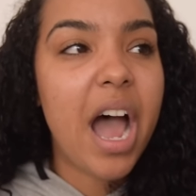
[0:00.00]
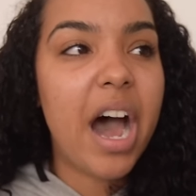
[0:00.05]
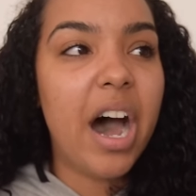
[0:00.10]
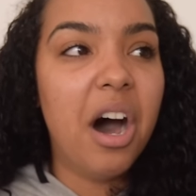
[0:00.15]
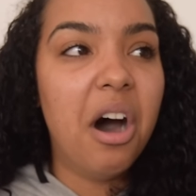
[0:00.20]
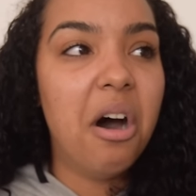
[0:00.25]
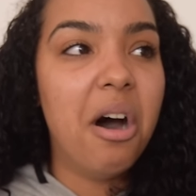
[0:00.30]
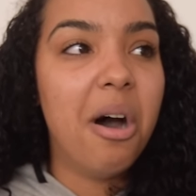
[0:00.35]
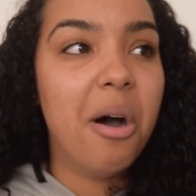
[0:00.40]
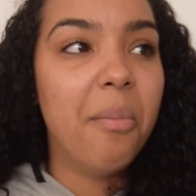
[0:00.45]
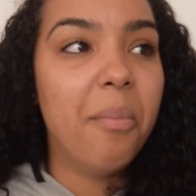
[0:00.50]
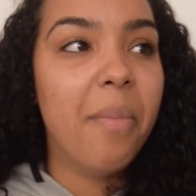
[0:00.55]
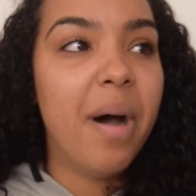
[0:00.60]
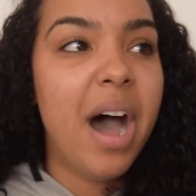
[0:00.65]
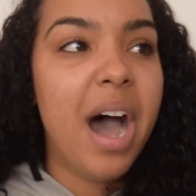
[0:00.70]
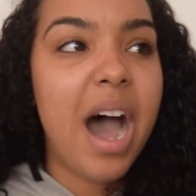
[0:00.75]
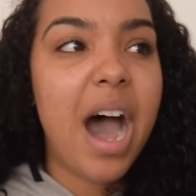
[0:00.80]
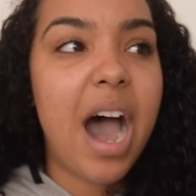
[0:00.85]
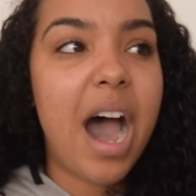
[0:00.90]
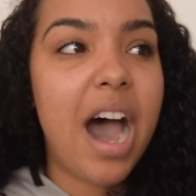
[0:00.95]
Um,
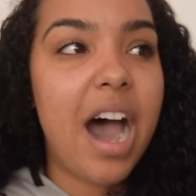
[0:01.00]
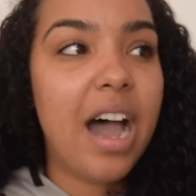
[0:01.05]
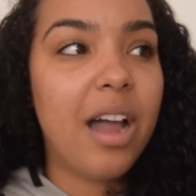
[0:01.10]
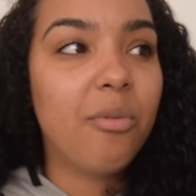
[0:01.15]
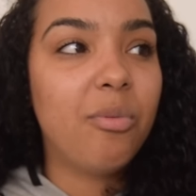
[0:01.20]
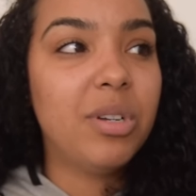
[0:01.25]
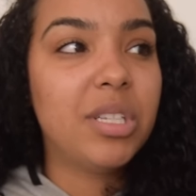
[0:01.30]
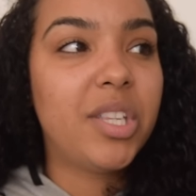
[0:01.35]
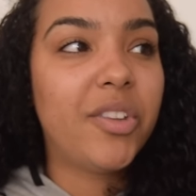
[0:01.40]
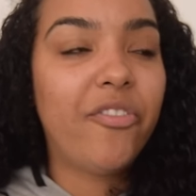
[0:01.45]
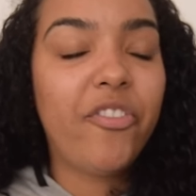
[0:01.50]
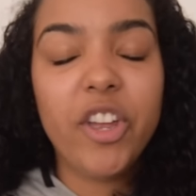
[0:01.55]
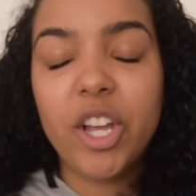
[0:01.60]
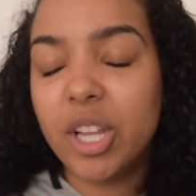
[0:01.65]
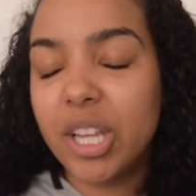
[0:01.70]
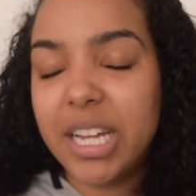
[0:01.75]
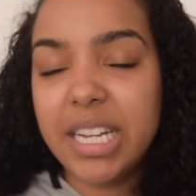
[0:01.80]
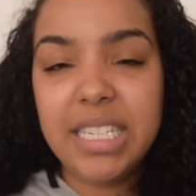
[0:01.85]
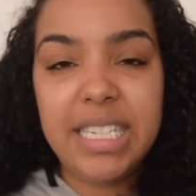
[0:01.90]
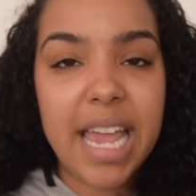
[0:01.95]
I was
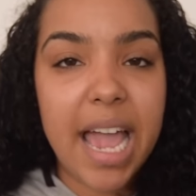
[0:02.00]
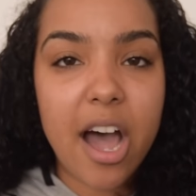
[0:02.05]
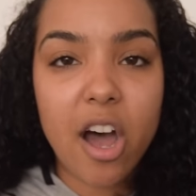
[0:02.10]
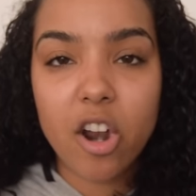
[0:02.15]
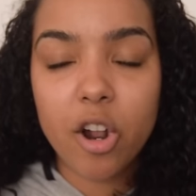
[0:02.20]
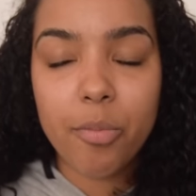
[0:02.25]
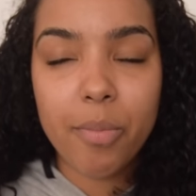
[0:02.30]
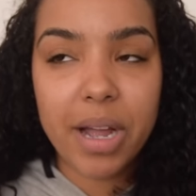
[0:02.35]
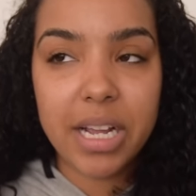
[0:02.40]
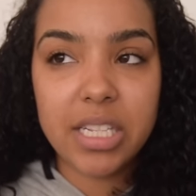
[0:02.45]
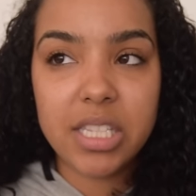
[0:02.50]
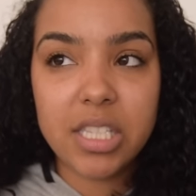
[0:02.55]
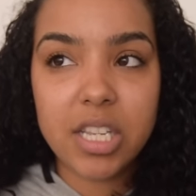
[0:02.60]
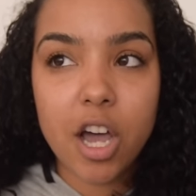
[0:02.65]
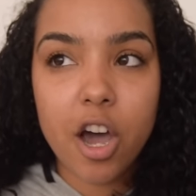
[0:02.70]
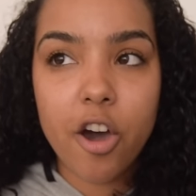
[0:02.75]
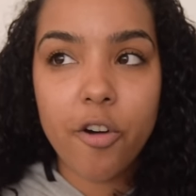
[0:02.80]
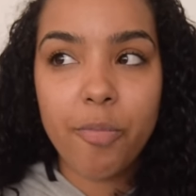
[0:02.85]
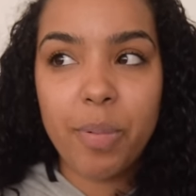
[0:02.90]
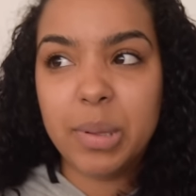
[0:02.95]
feeling down on
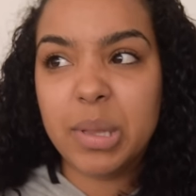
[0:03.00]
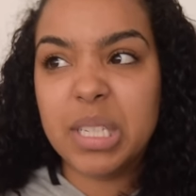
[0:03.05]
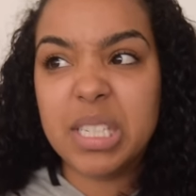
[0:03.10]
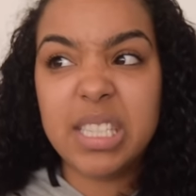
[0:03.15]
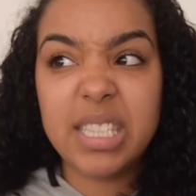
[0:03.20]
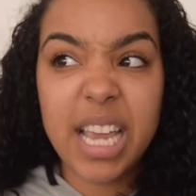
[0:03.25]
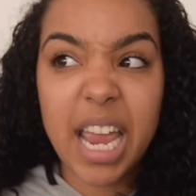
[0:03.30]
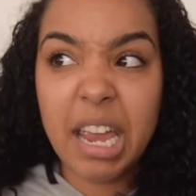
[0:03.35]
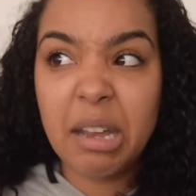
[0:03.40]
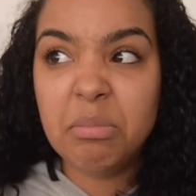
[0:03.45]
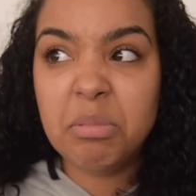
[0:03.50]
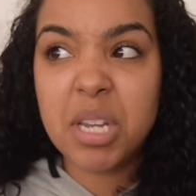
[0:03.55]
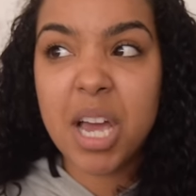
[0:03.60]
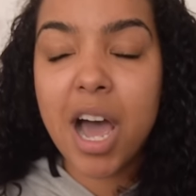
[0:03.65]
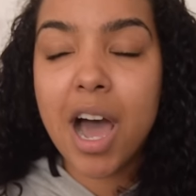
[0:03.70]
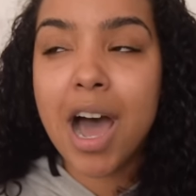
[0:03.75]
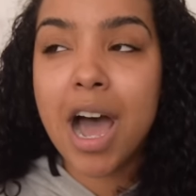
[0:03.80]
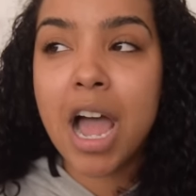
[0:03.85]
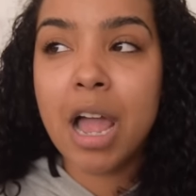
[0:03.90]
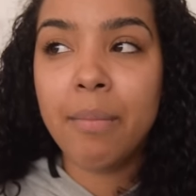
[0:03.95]
myself, but at the same
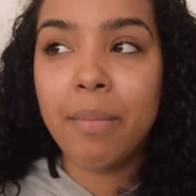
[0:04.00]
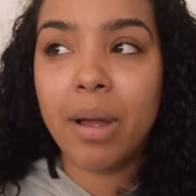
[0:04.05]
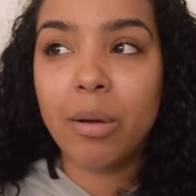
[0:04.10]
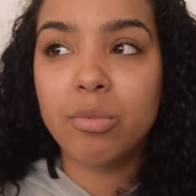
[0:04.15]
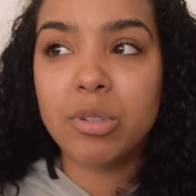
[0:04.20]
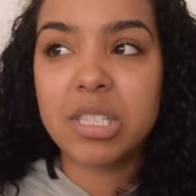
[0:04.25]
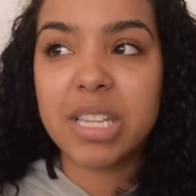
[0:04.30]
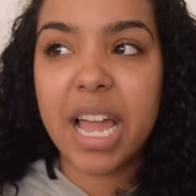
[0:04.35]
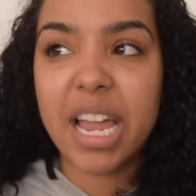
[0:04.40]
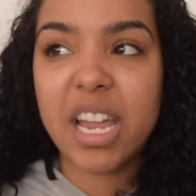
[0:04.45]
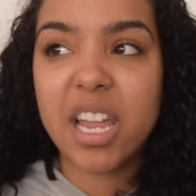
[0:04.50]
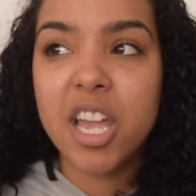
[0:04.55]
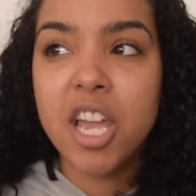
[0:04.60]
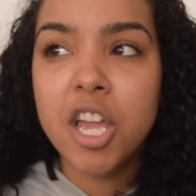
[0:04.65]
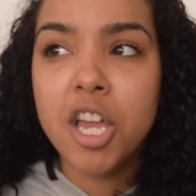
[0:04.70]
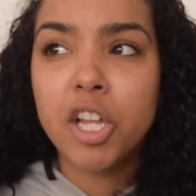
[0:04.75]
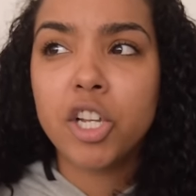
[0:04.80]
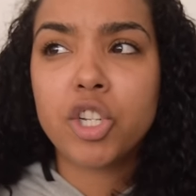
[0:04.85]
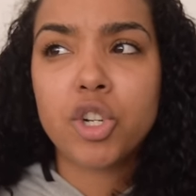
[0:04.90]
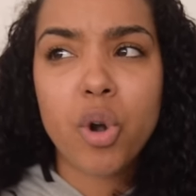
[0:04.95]
time, I was like
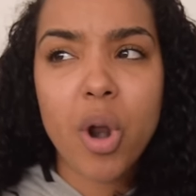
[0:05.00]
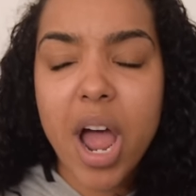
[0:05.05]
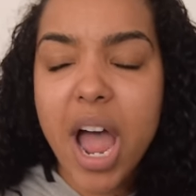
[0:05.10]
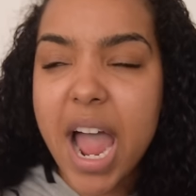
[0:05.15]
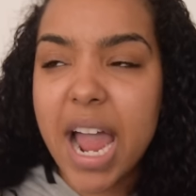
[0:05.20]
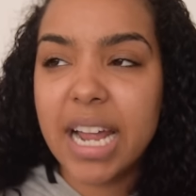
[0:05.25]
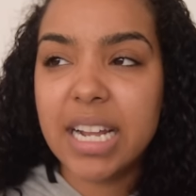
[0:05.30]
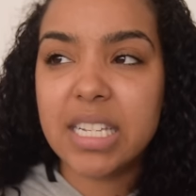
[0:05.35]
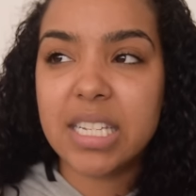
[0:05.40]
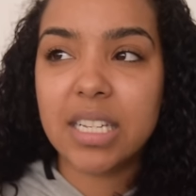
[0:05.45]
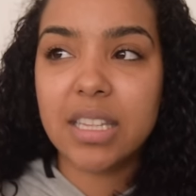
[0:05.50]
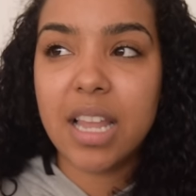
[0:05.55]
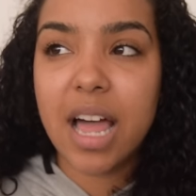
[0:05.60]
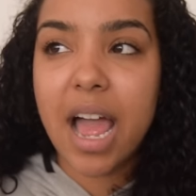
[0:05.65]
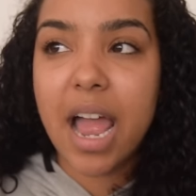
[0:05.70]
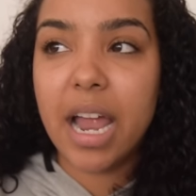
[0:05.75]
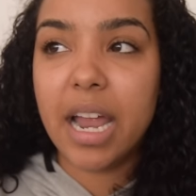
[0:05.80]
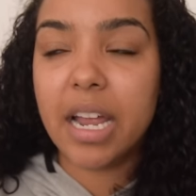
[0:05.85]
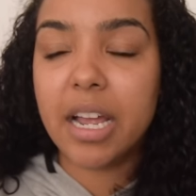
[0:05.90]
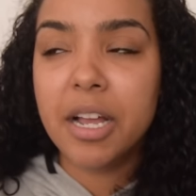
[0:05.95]
trying to
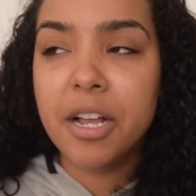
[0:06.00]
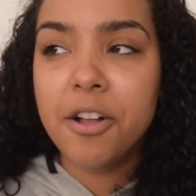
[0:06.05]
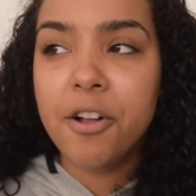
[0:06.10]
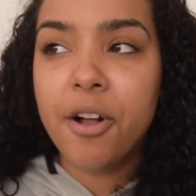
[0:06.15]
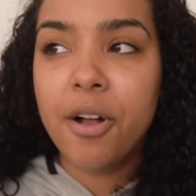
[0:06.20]
like